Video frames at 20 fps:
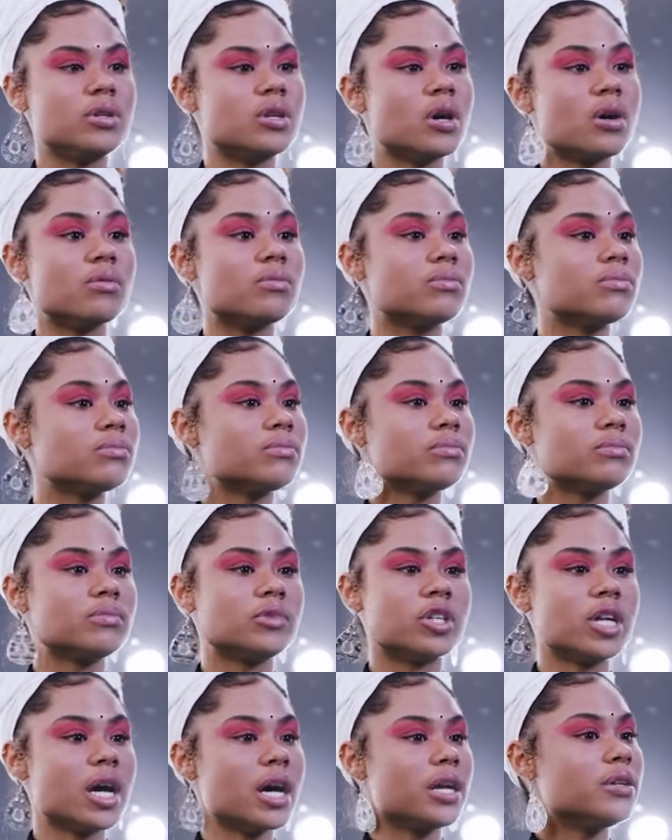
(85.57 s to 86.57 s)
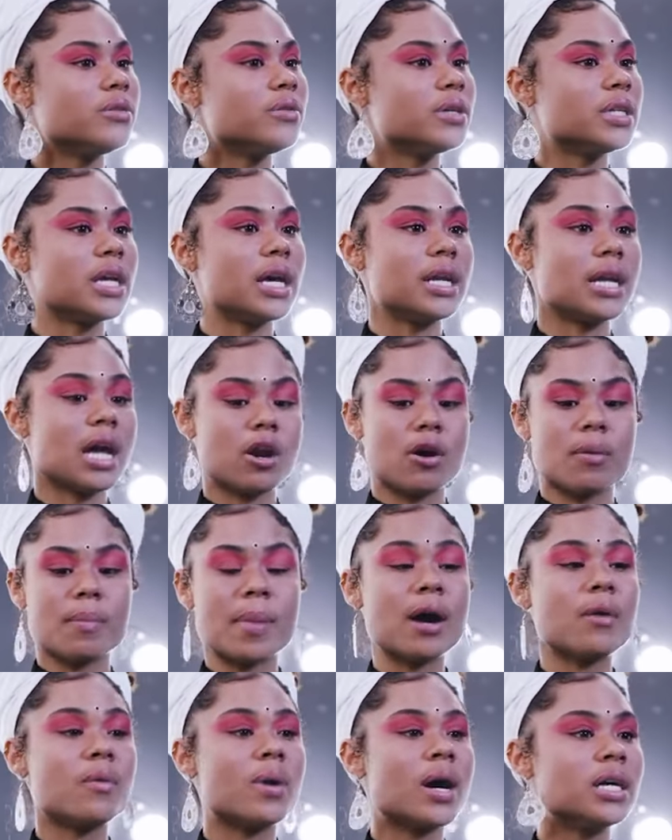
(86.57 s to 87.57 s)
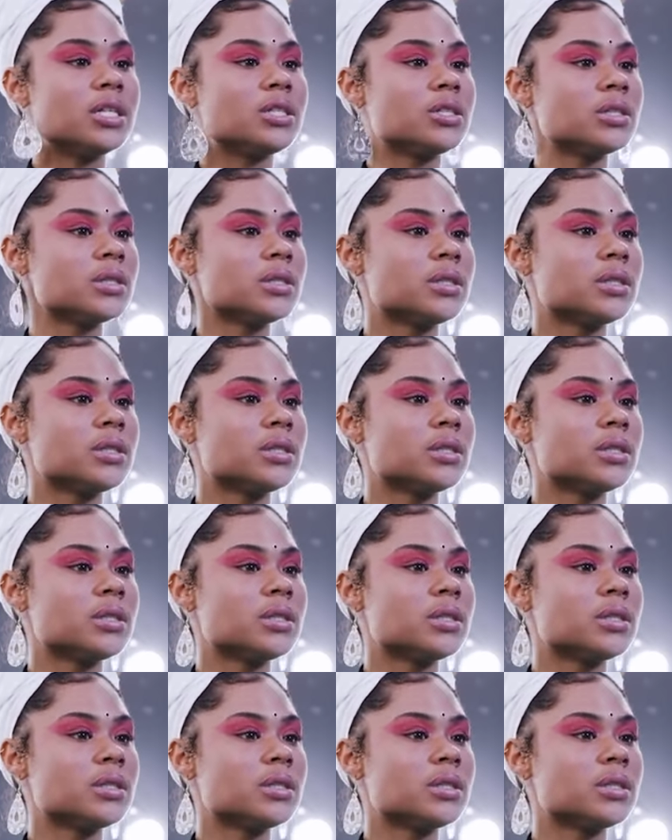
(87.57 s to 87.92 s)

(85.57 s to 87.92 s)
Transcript: know. You're not doing that, not on my watch.